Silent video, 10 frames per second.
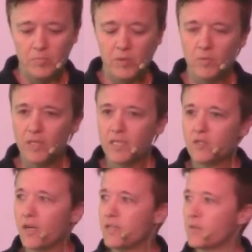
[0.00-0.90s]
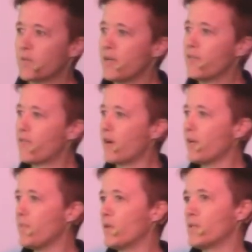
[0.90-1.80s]
But really trying to
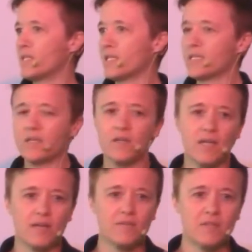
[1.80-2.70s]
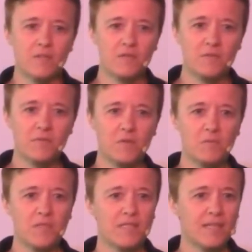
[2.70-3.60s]
reframe those things in our lives, those,
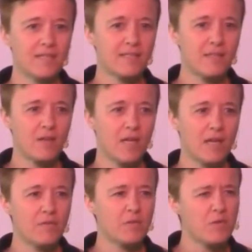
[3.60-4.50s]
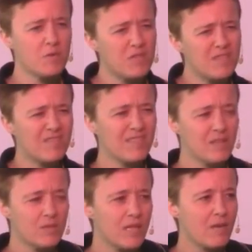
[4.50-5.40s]
those mistakes in our lives, or those
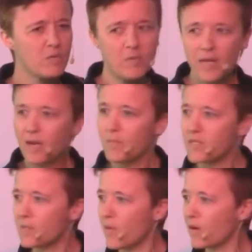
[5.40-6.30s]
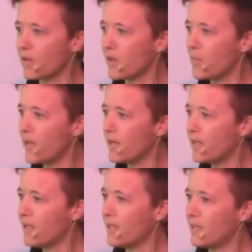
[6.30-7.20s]
you know, times where we kind of miss the mark a little bit,
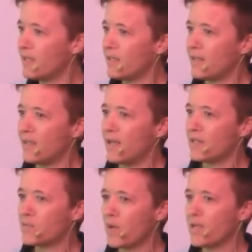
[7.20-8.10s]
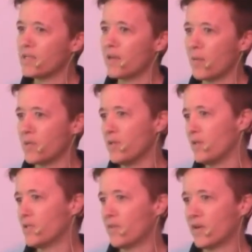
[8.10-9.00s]
as ways and
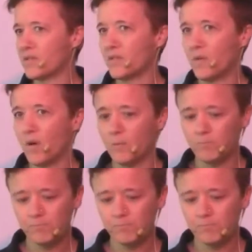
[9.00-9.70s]
opportunities for us to grow.